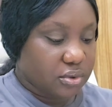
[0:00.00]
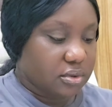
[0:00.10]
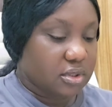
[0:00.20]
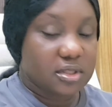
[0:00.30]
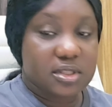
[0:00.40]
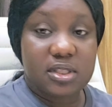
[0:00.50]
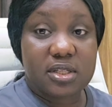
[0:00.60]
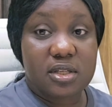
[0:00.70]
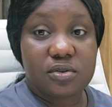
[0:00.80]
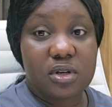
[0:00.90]
Doesn't
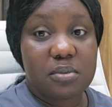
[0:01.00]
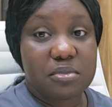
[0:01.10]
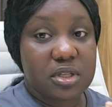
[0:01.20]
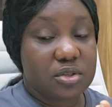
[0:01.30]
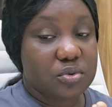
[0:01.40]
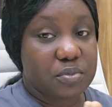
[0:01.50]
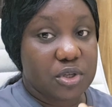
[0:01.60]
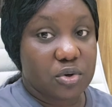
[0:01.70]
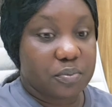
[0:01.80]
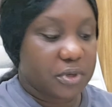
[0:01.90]
necessarily need to be your
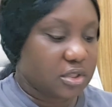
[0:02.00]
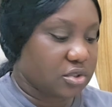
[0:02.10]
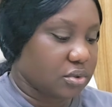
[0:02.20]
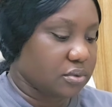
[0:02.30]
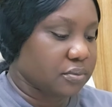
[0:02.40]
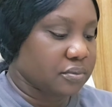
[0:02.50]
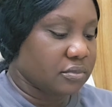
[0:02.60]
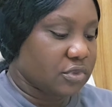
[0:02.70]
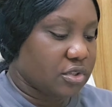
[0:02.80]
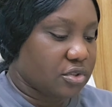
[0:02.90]
picture.
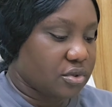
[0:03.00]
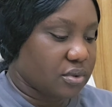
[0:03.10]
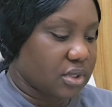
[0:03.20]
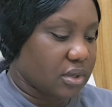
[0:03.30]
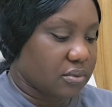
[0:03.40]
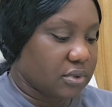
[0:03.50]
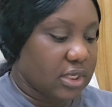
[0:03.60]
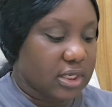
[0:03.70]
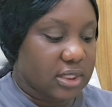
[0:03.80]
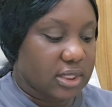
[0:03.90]
So now
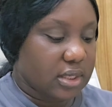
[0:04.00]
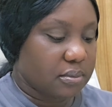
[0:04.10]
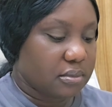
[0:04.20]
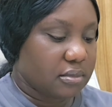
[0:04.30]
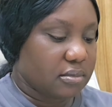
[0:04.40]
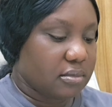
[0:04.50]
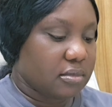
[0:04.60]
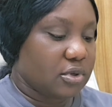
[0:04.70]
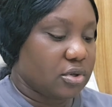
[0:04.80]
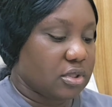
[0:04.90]
nickname,
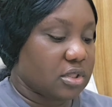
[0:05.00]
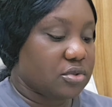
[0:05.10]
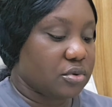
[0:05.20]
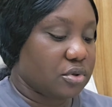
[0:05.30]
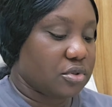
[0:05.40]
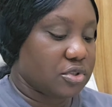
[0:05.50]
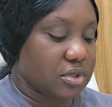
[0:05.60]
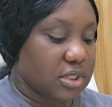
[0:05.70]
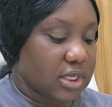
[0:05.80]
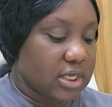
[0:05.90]
you need to use your
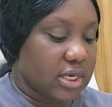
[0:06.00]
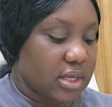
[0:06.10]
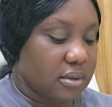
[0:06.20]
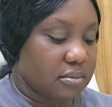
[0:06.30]
nickname.